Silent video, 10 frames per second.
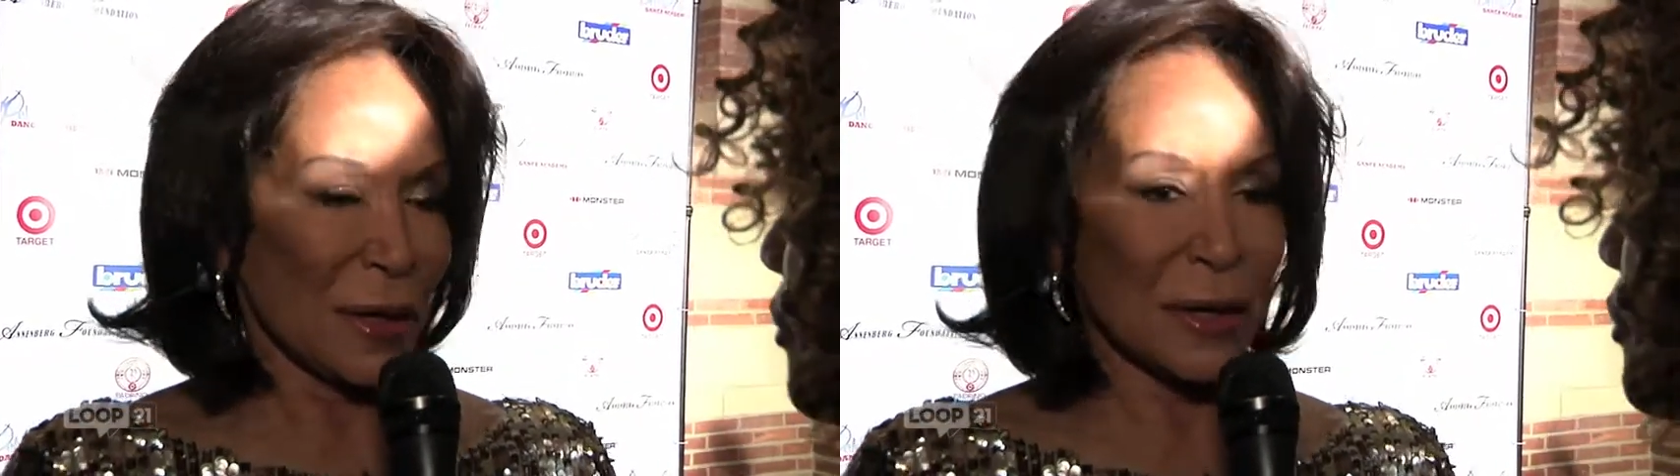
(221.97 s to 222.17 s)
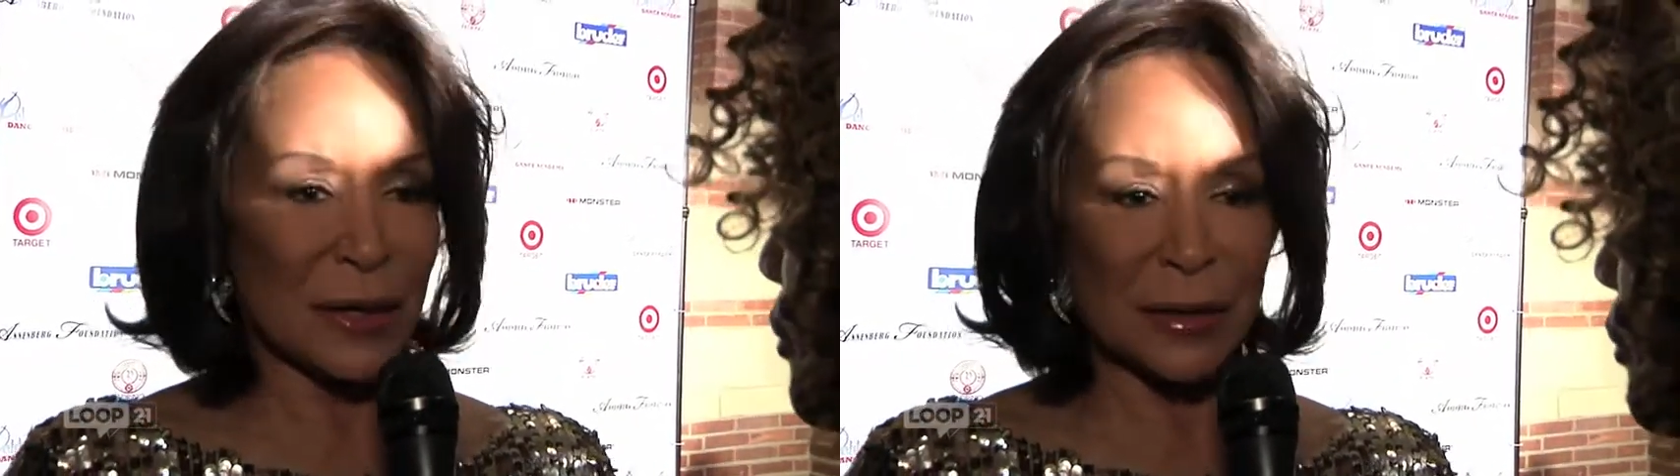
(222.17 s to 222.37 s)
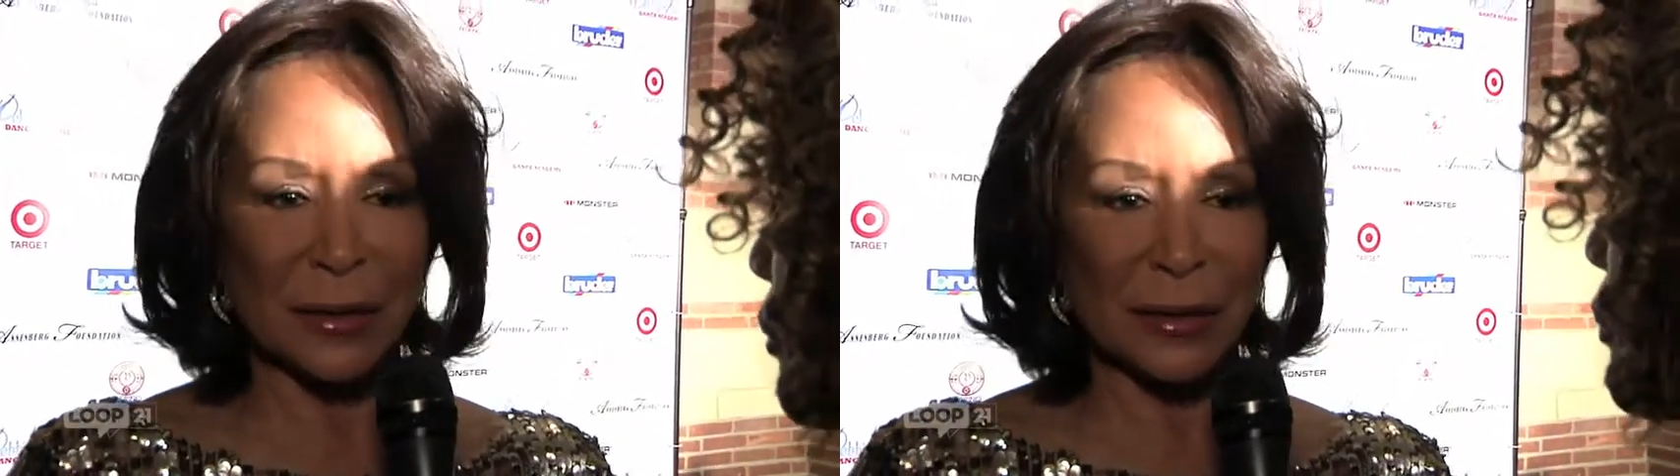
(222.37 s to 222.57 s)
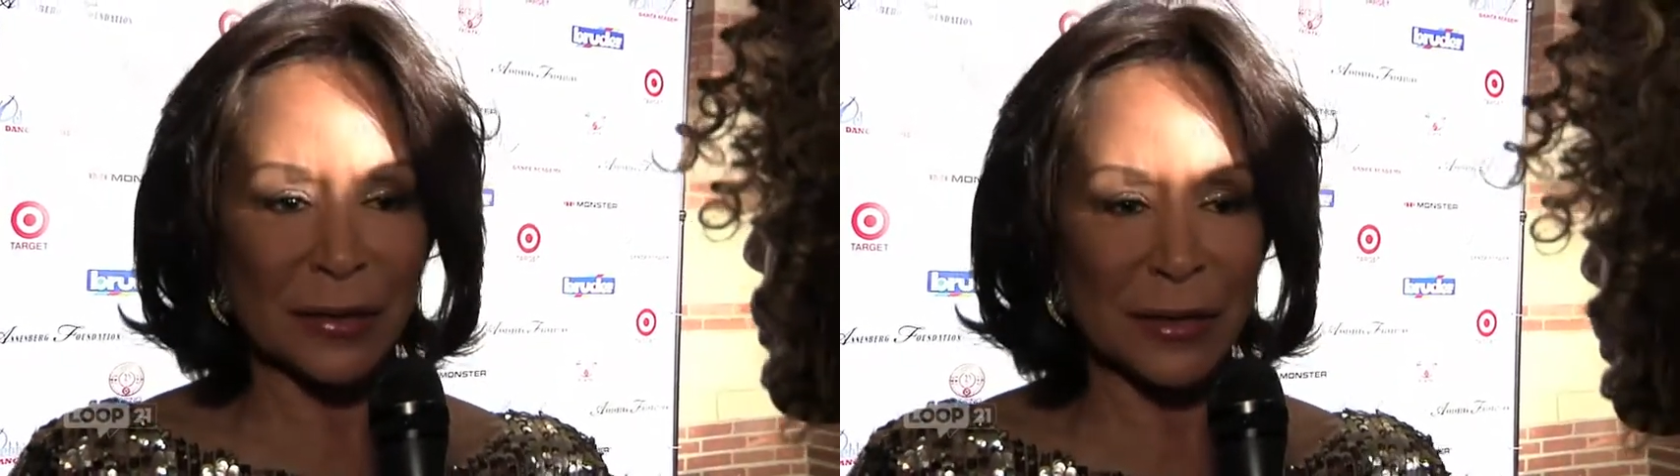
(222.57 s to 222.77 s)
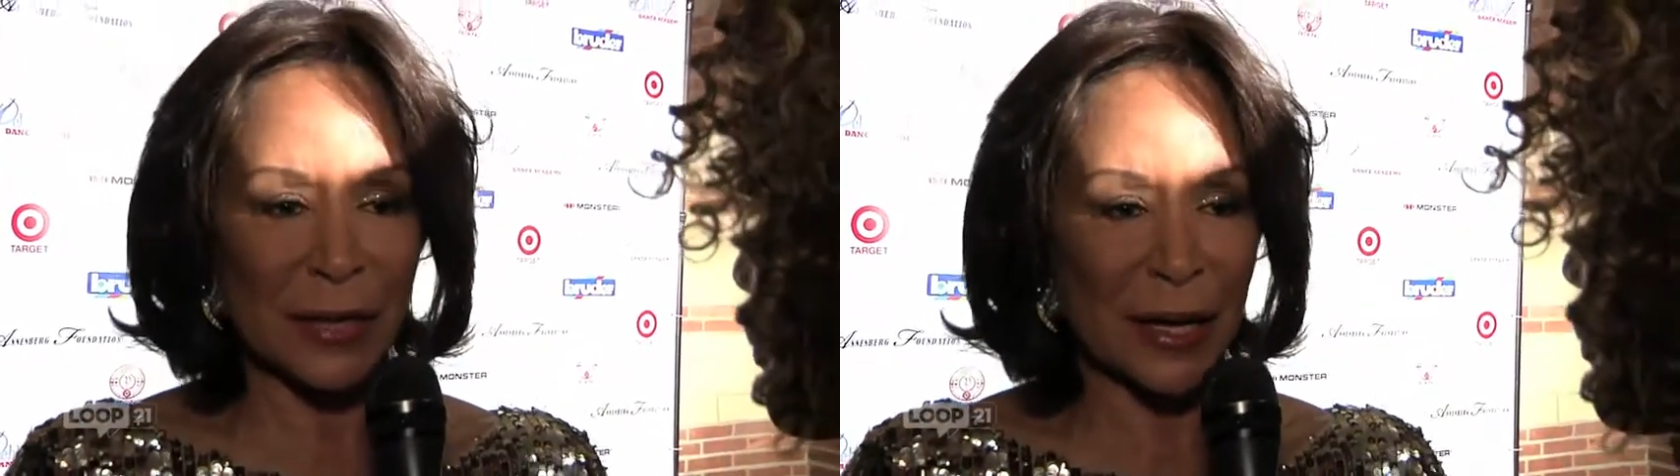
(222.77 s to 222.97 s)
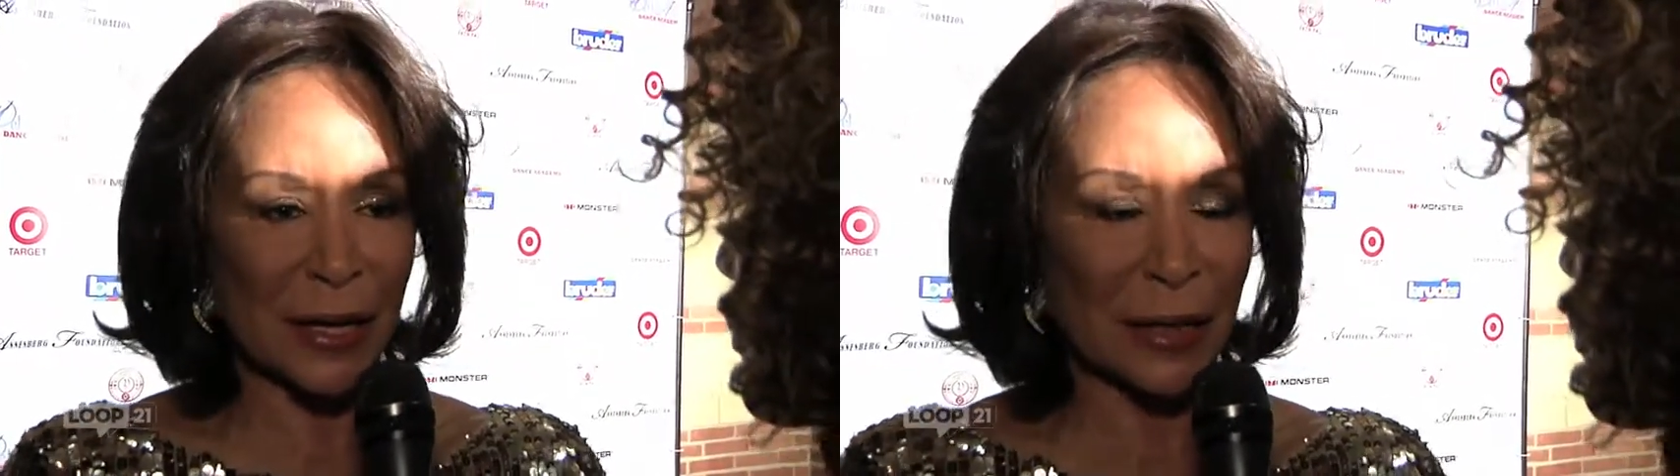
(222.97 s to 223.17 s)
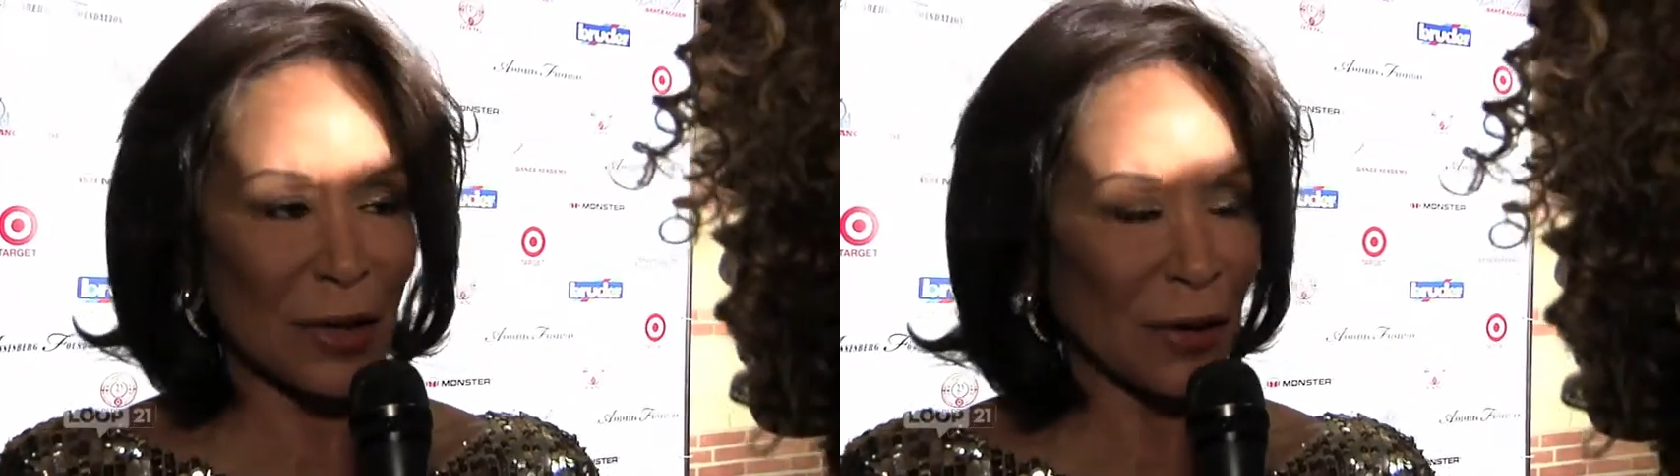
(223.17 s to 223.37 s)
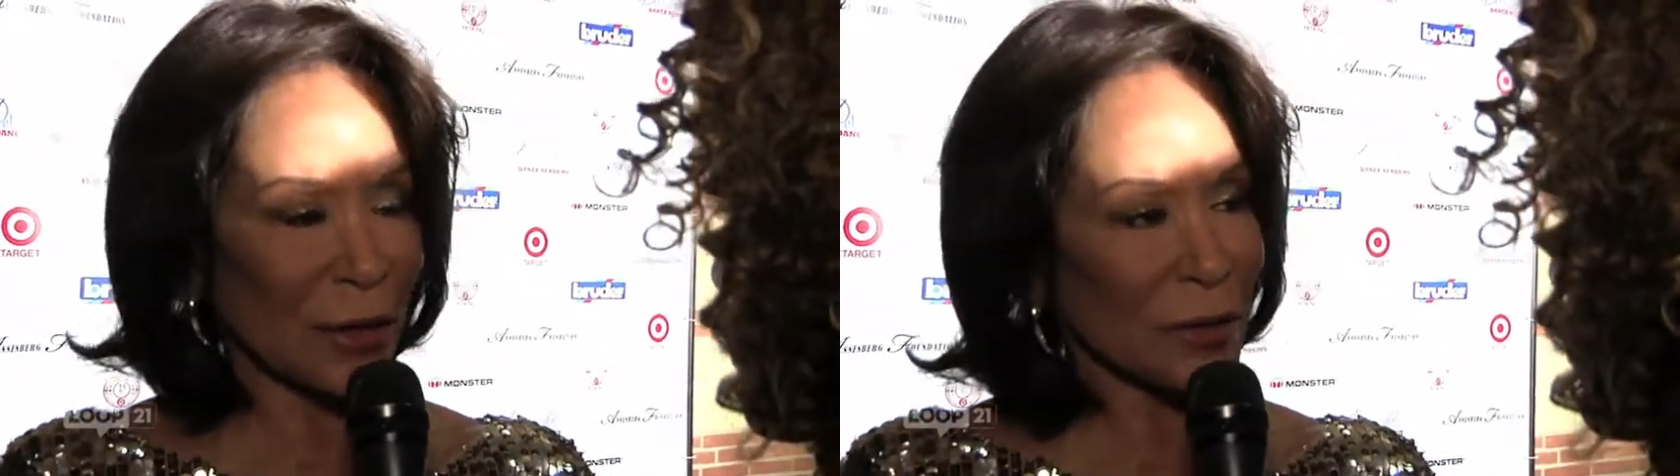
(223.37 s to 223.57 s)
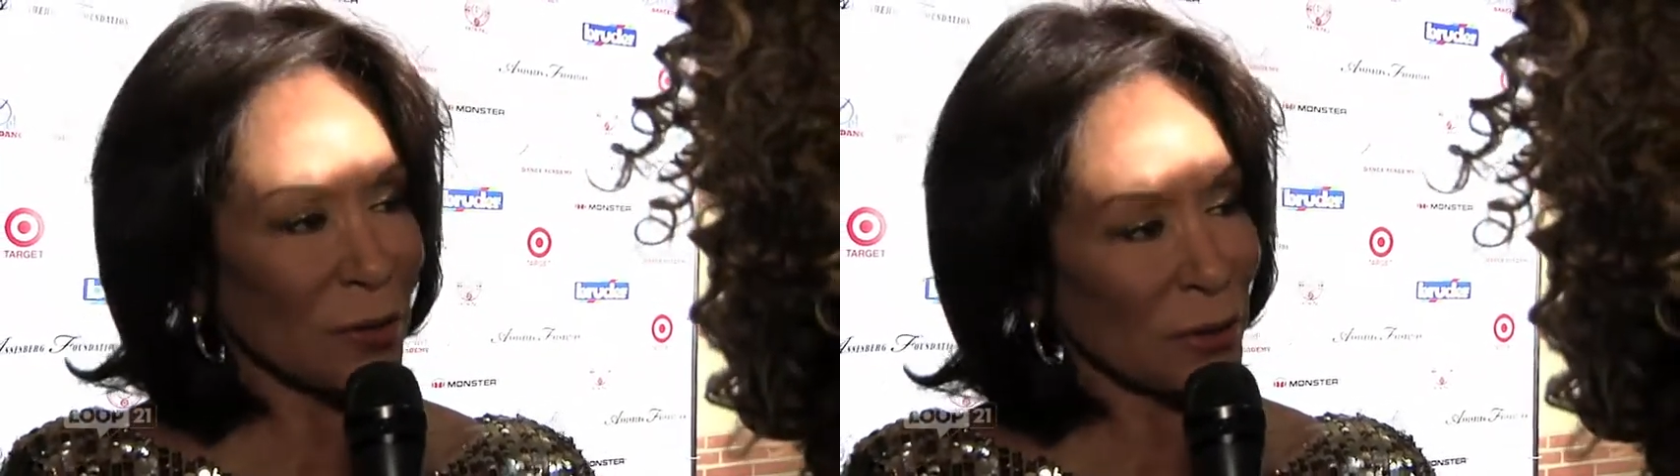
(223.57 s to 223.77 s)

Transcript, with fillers: Uh, you know, study, know, know,